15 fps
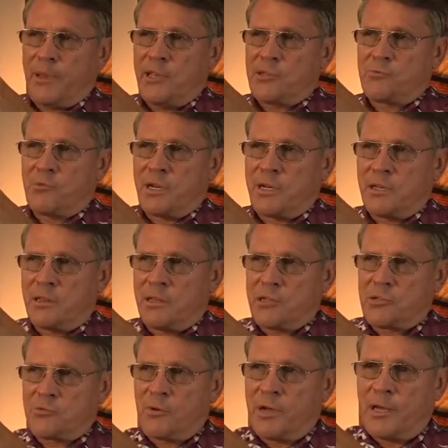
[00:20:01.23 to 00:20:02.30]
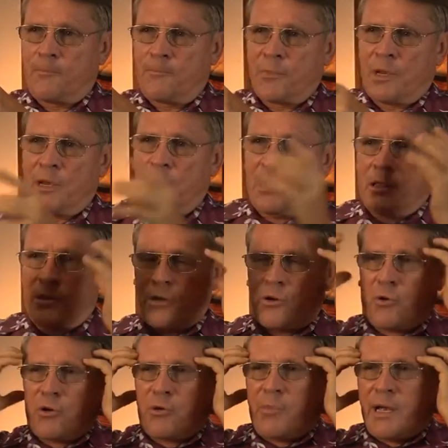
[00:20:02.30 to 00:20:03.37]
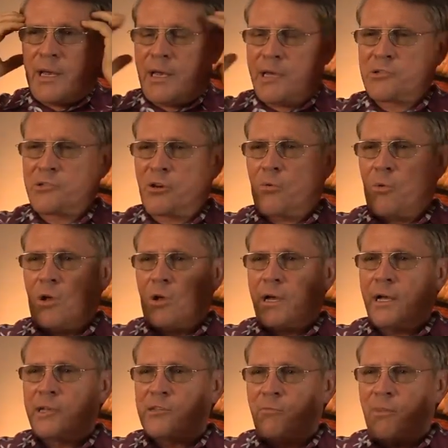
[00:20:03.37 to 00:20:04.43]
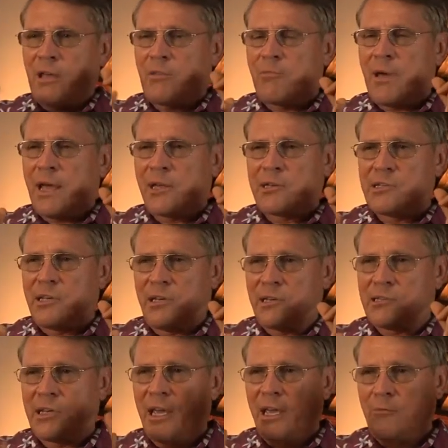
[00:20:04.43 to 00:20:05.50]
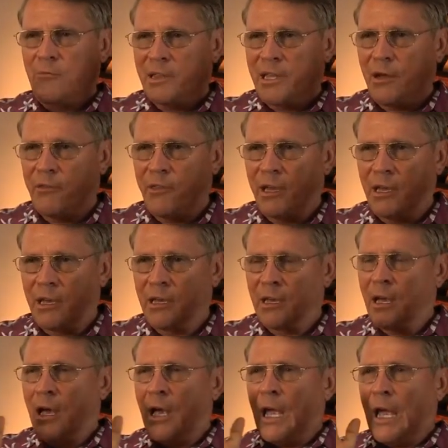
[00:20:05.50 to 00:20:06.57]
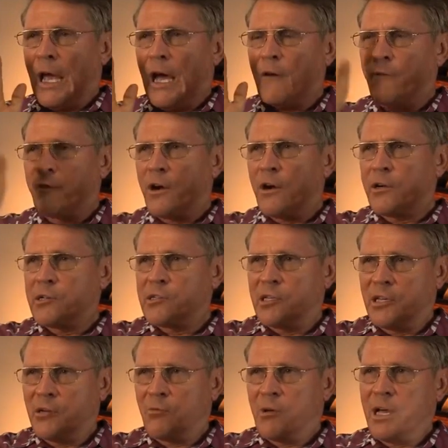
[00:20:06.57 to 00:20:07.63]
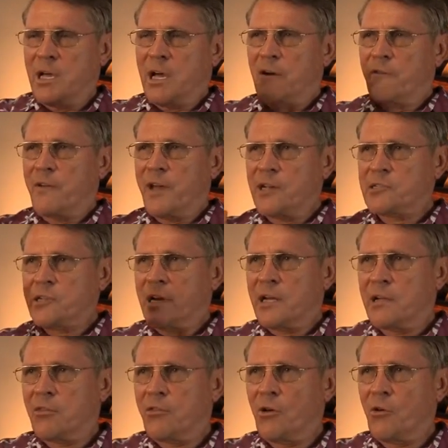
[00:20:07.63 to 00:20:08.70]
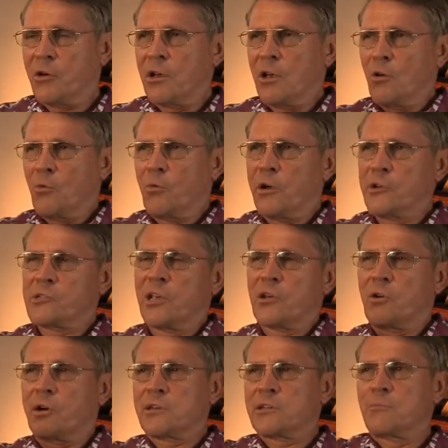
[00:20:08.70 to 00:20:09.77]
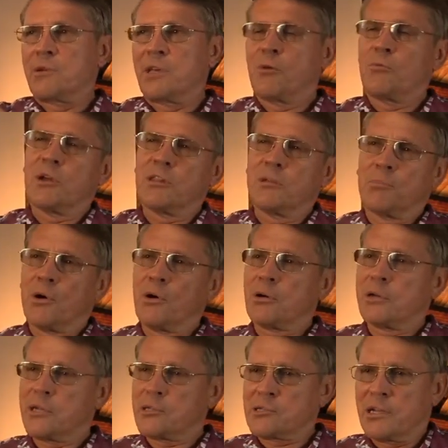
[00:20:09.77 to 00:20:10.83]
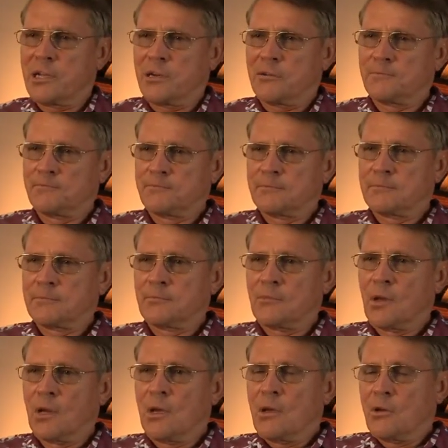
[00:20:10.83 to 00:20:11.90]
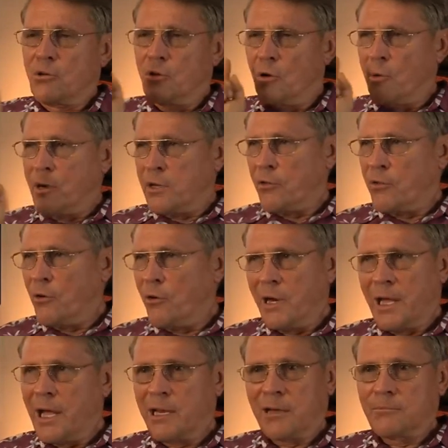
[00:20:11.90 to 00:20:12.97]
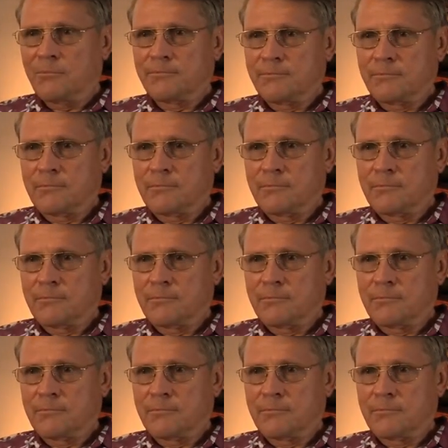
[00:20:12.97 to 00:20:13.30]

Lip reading: he's running this way. The quarterback has to do all kinds of mathematics in his head without thinking. How far is he away? How fast can I throw it? Where is he going to be when the ball gets there? You don't want to throw it at him.